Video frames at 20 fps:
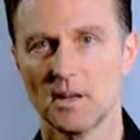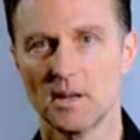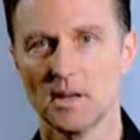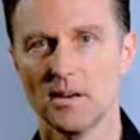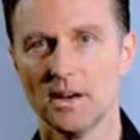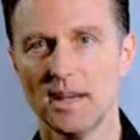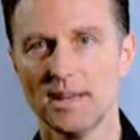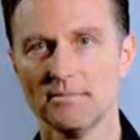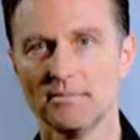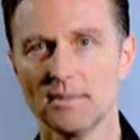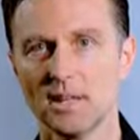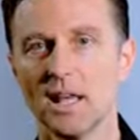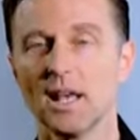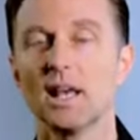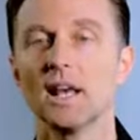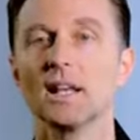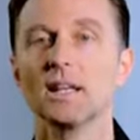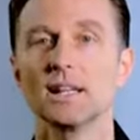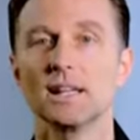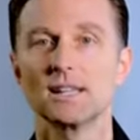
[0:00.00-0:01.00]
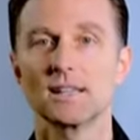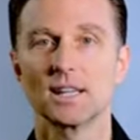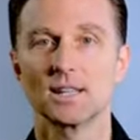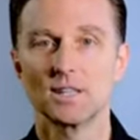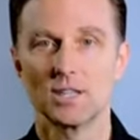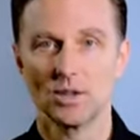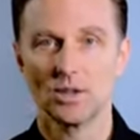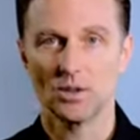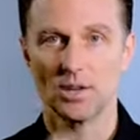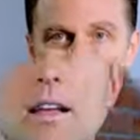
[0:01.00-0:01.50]
All right, let's
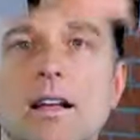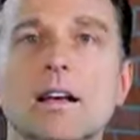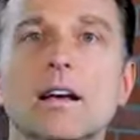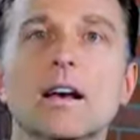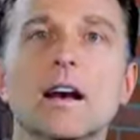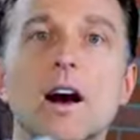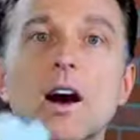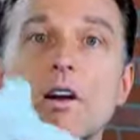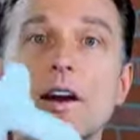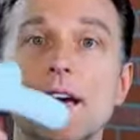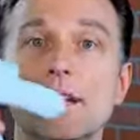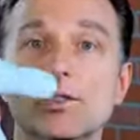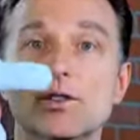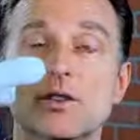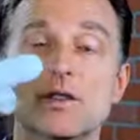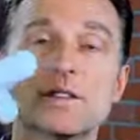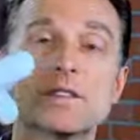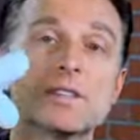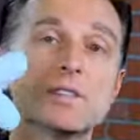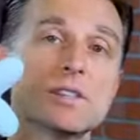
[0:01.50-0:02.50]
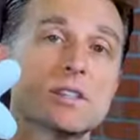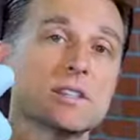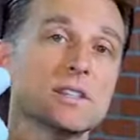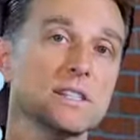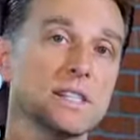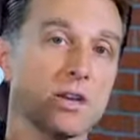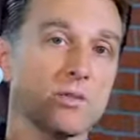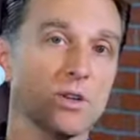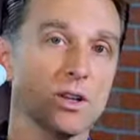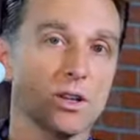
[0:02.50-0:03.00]
get to it. Okay, so this is the
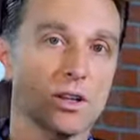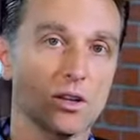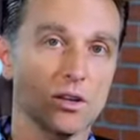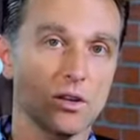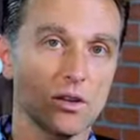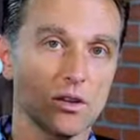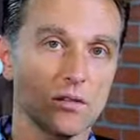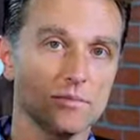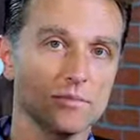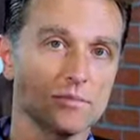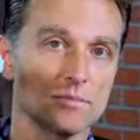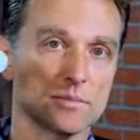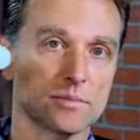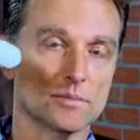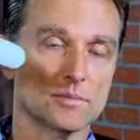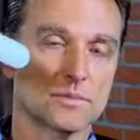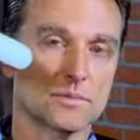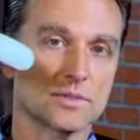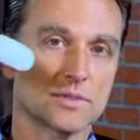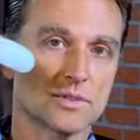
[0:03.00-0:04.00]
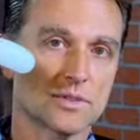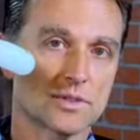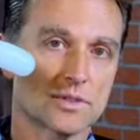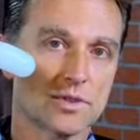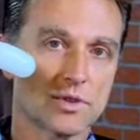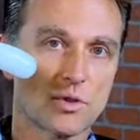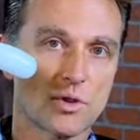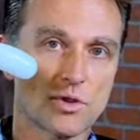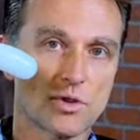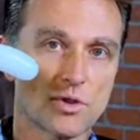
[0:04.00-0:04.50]
secret little
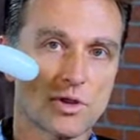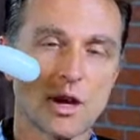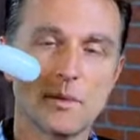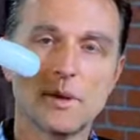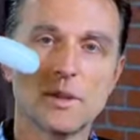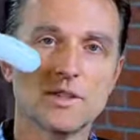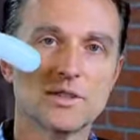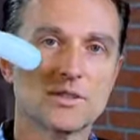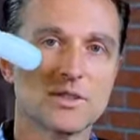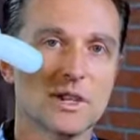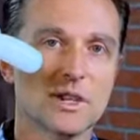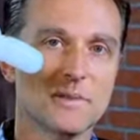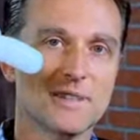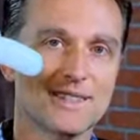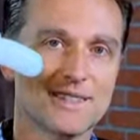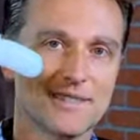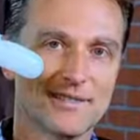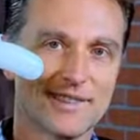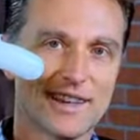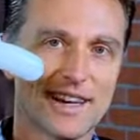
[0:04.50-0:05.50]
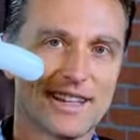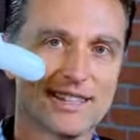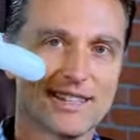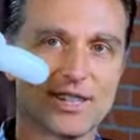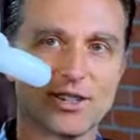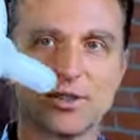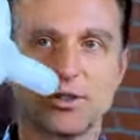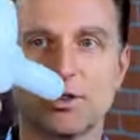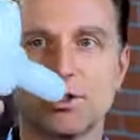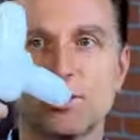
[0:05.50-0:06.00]
treatment device
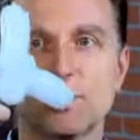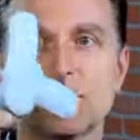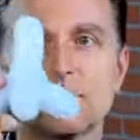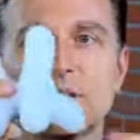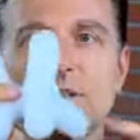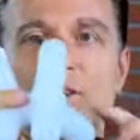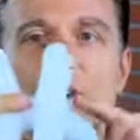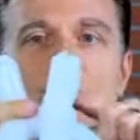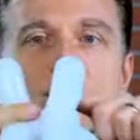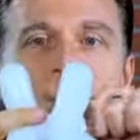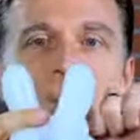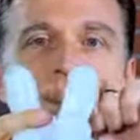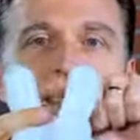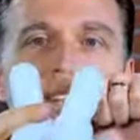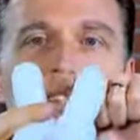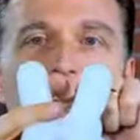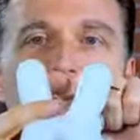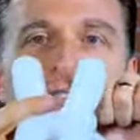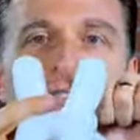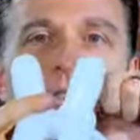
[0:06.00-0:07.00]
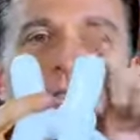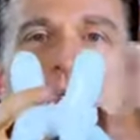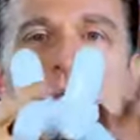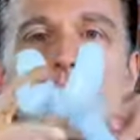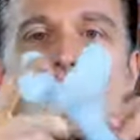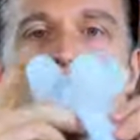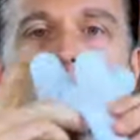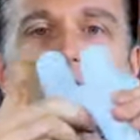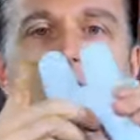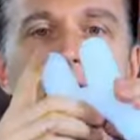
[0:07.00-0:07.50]
that you'll use, and you can see it has different
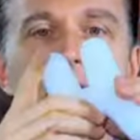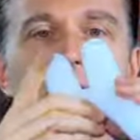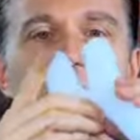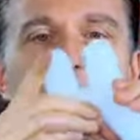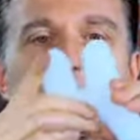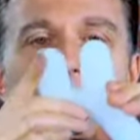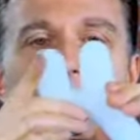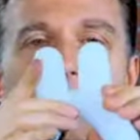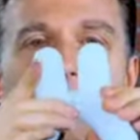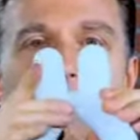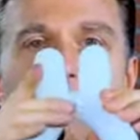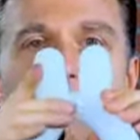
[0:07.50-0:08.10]
widths here,